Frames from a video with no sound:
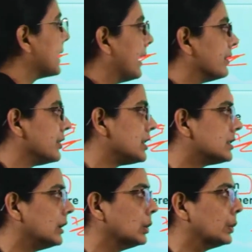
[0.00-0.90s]
can reach
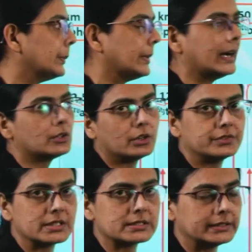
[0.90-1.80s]
the lower part of
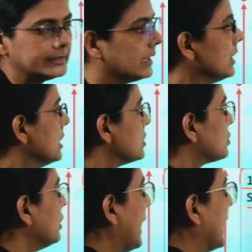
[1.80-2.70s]
this layer.
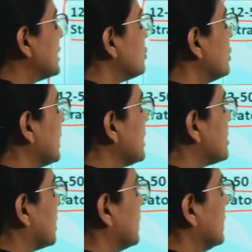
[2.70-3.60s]
So as you
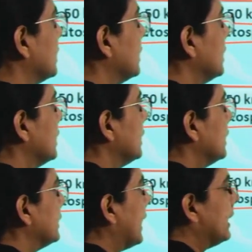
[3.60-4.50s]
reach,
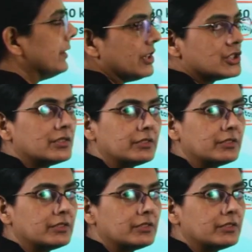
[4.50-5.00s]
the elevation